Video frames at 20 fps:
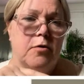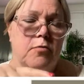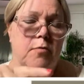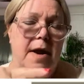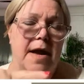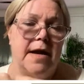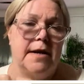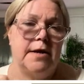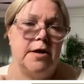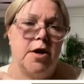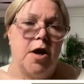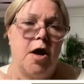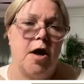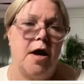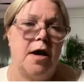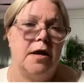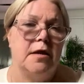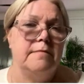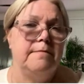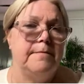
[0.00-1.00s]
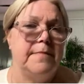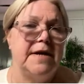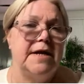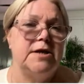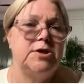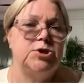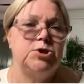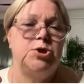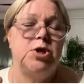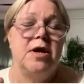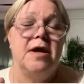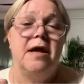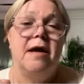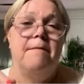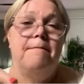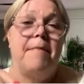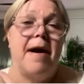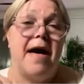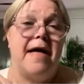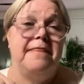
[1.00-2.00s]
around an island bench,
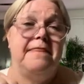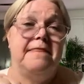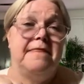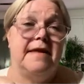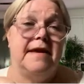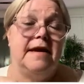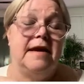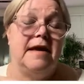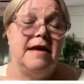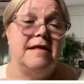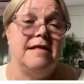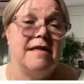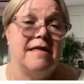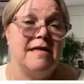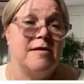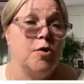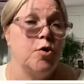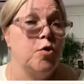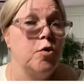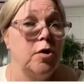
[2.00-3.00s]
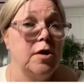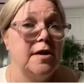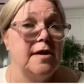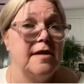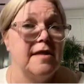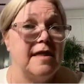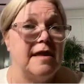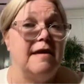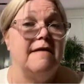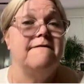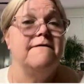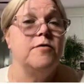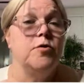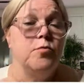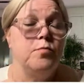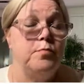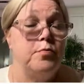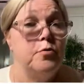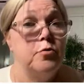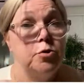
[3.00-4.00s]
but the installers, if
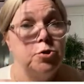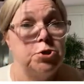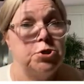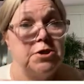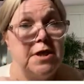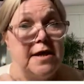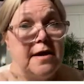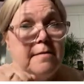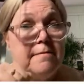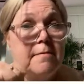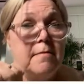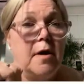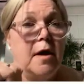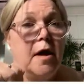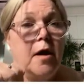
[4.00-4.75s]
you push them,